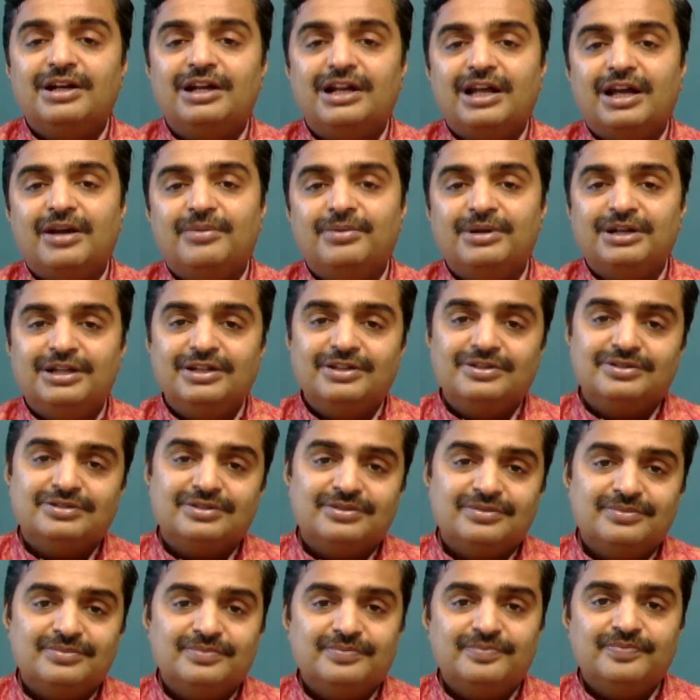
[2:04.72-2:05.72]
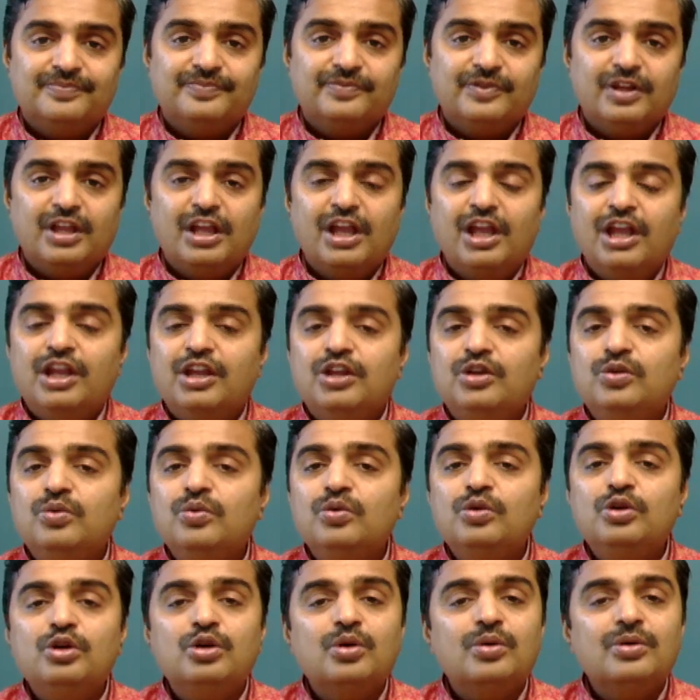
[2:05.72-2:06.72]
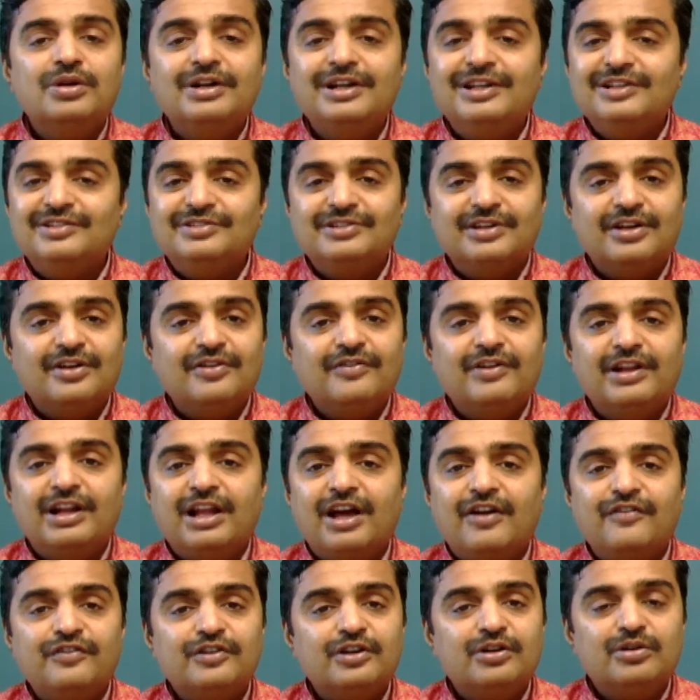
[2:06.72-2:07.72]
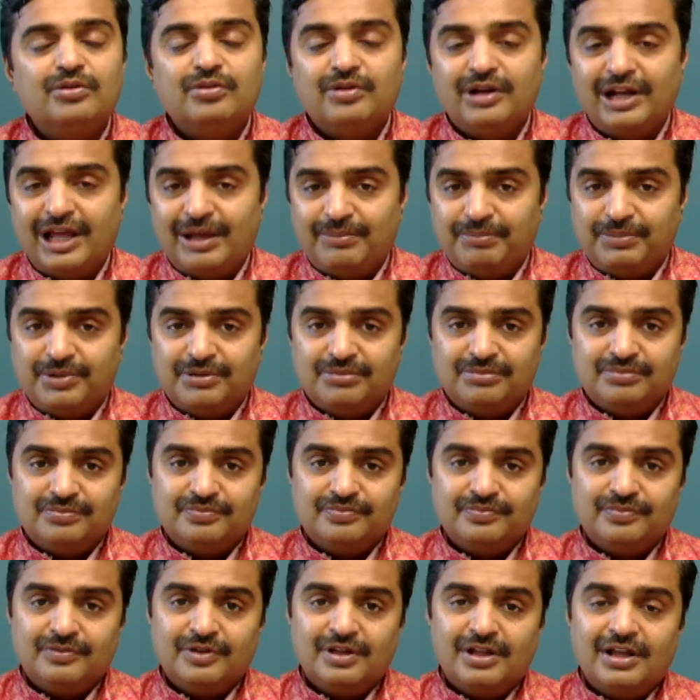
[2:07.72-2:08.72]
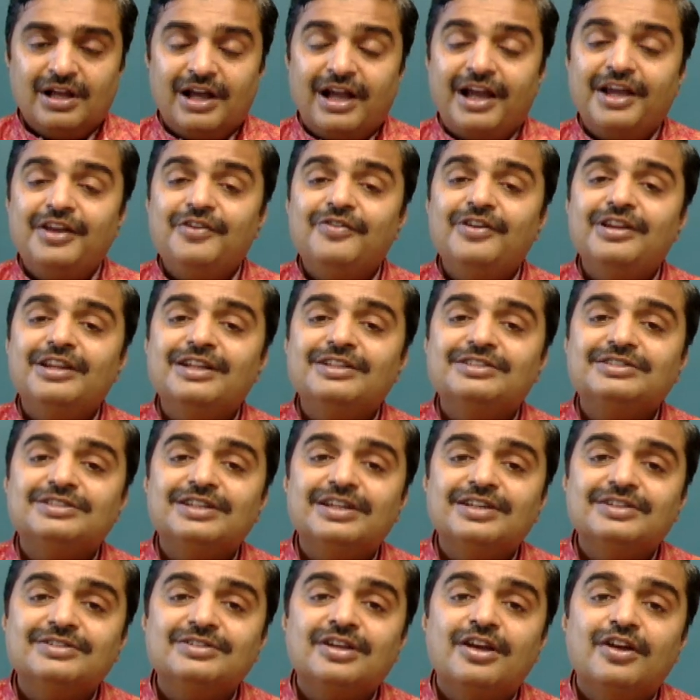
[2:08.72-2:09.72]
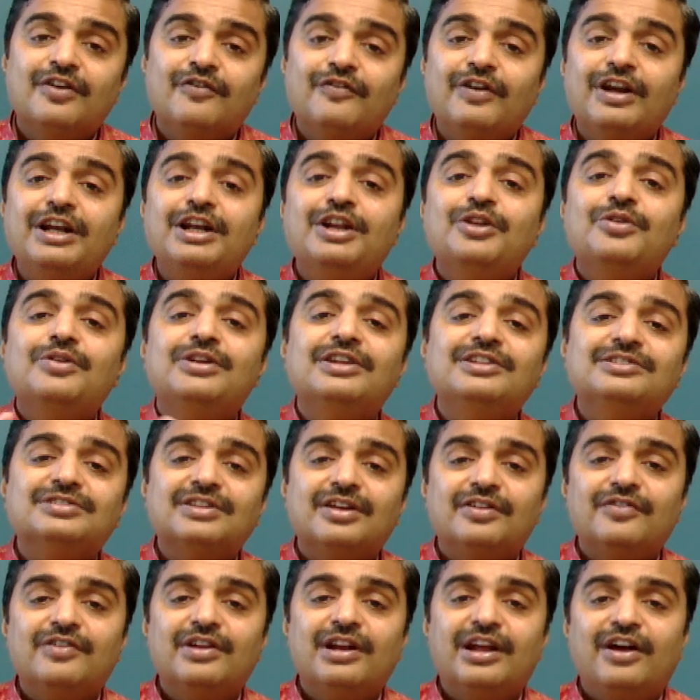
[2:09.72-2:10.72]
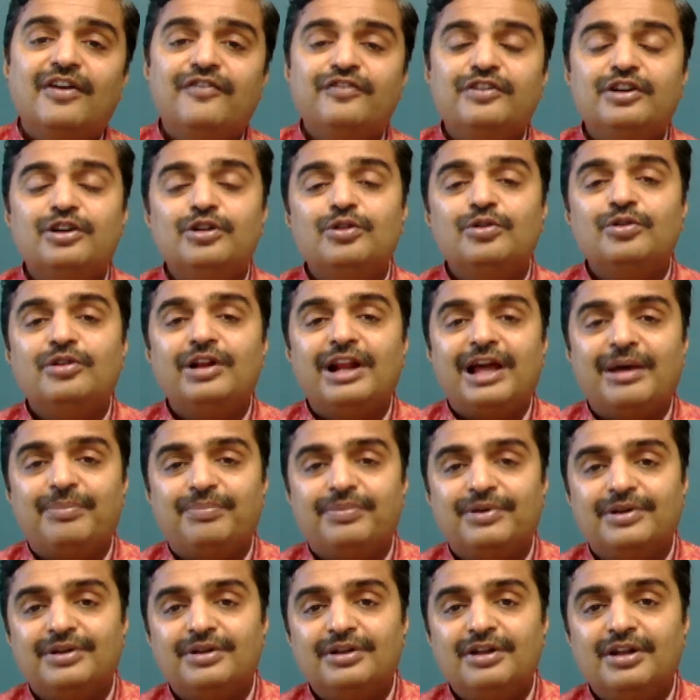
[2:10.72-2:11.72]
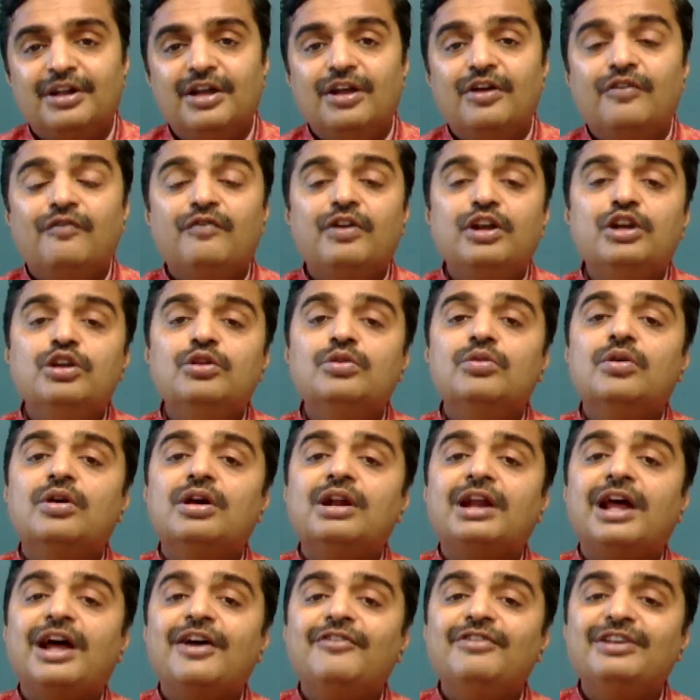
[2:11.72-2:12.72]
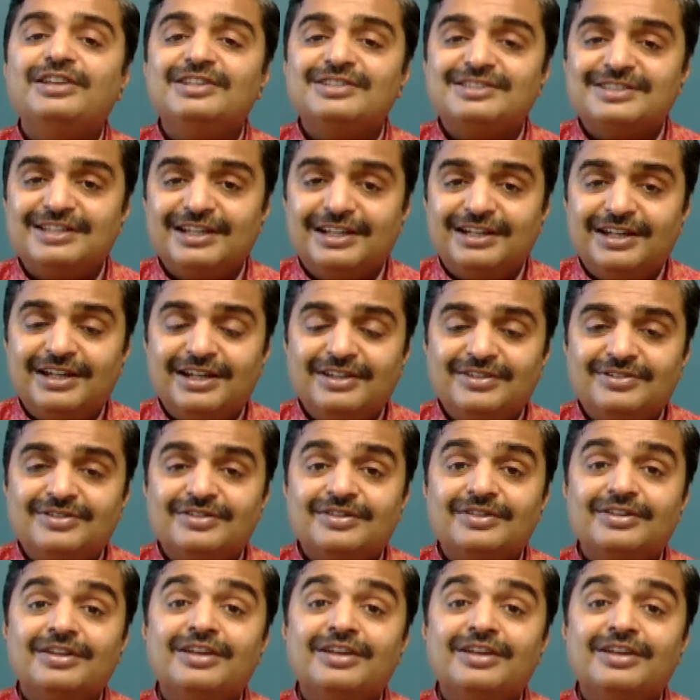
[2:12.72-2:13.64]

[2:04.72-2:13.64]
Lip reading: diabetes. You don't deserve an afternoon nap. Ayurveda says, when do you deserve an afternoon nap? When you are having sickness,